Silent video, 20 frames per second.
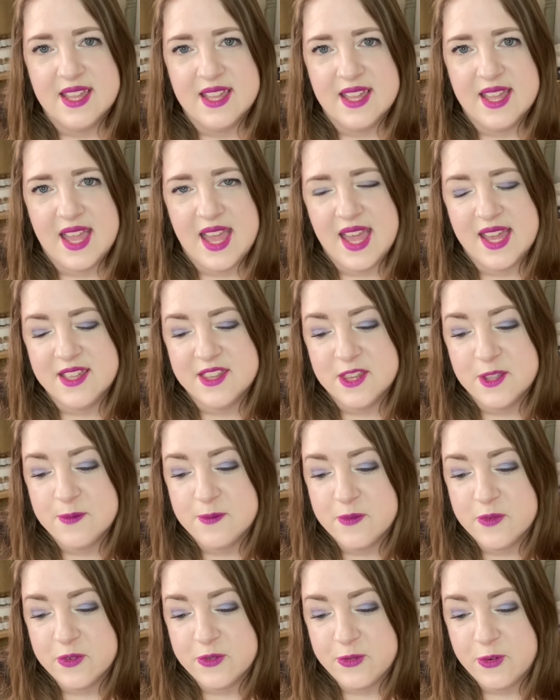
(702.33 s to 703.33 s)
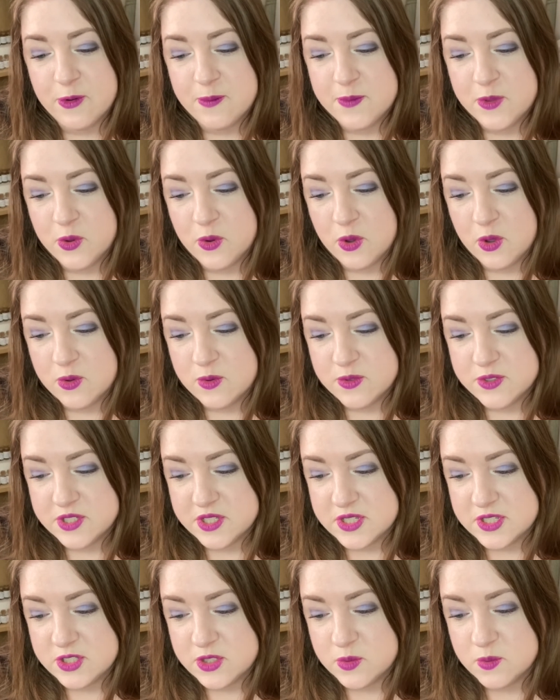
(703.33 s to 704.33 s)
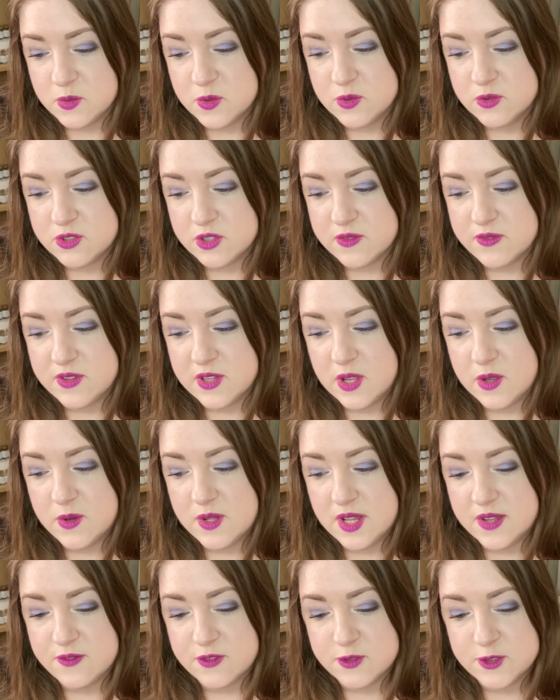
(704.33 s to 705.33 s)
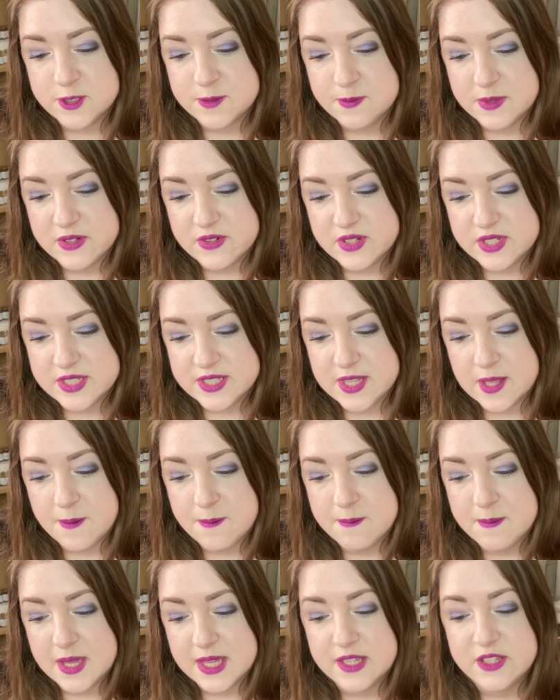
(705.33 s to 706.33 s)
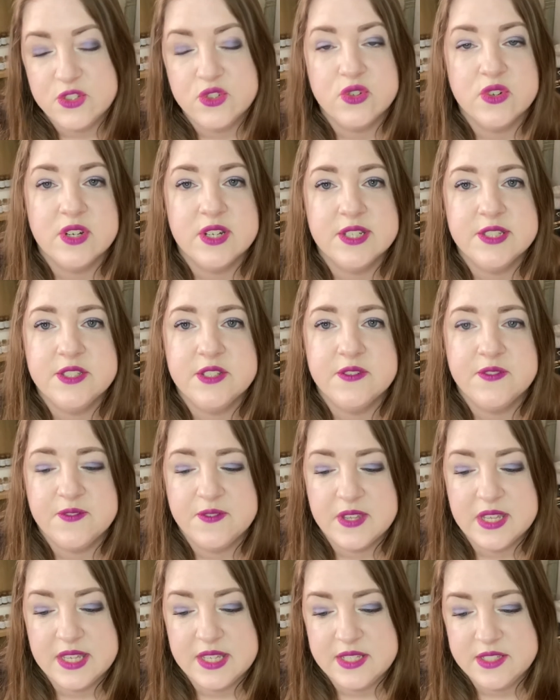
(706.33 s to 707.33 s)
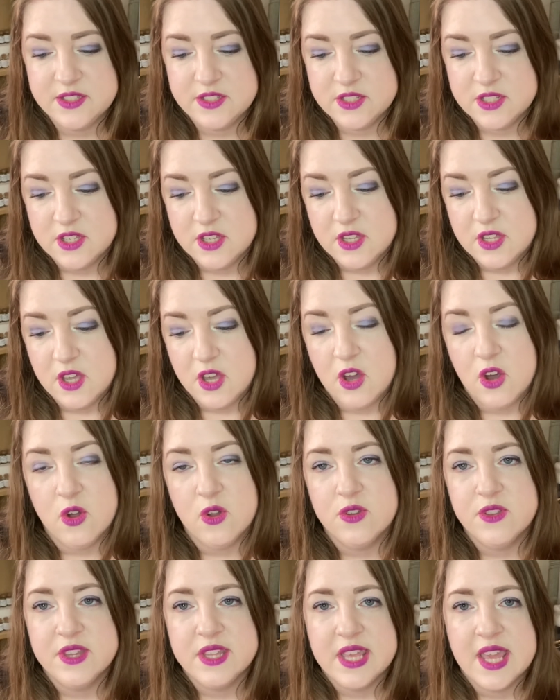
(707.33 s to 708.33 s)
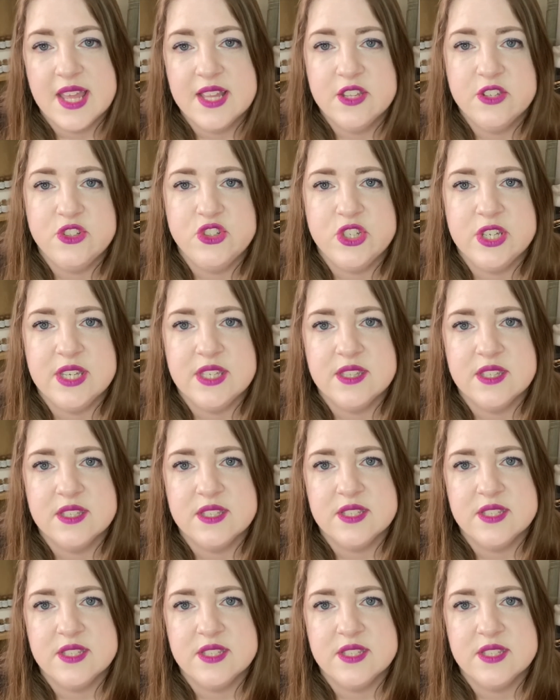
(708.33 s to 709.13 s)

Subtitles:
Hang them from your altar to ward off low-level spirits that may try to feed on the energy that's